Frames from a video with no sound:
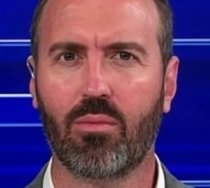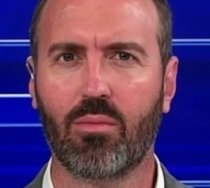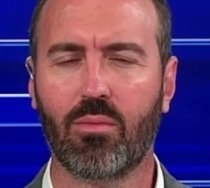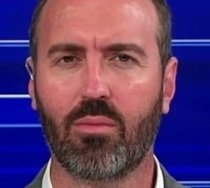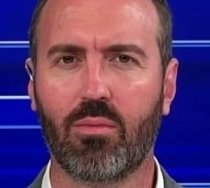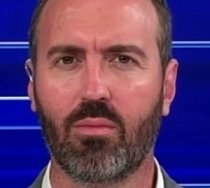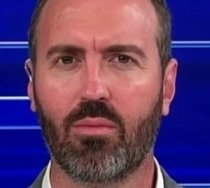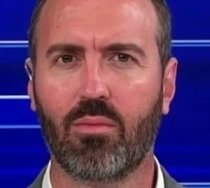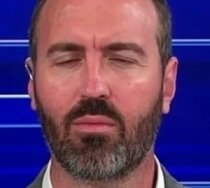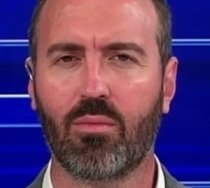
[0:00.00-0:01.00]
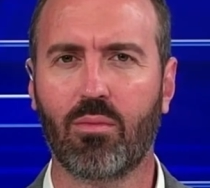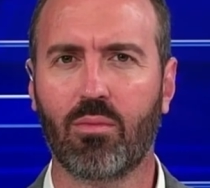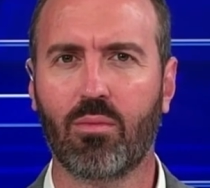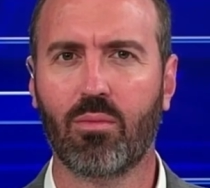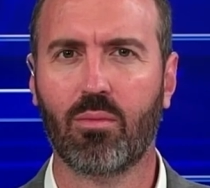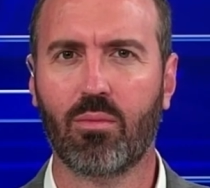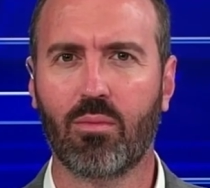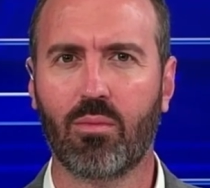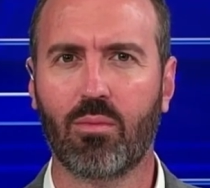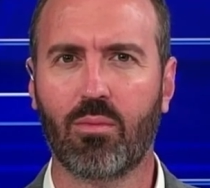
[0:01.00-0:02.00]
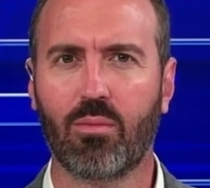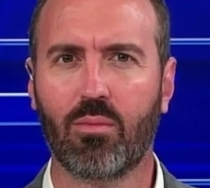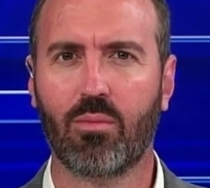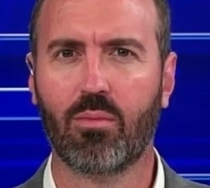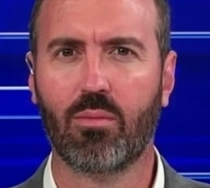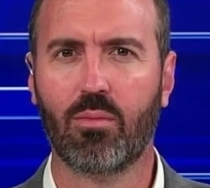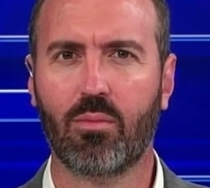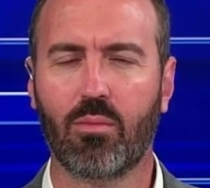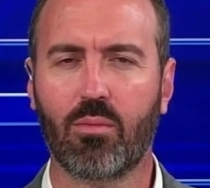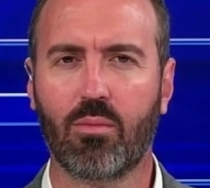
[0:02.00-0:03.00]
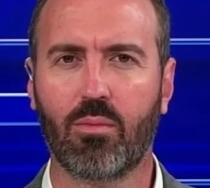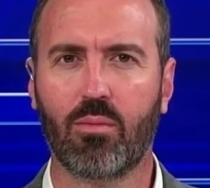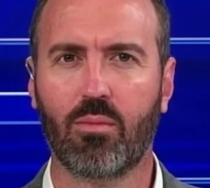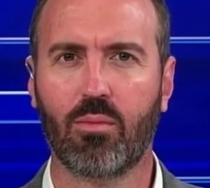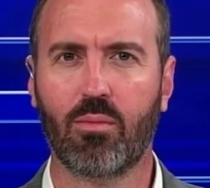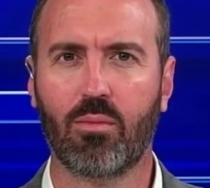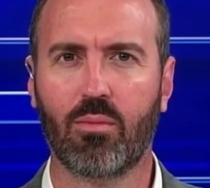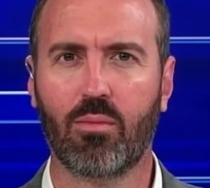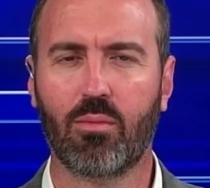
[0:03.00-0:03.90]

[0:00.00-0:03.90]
(not speaking)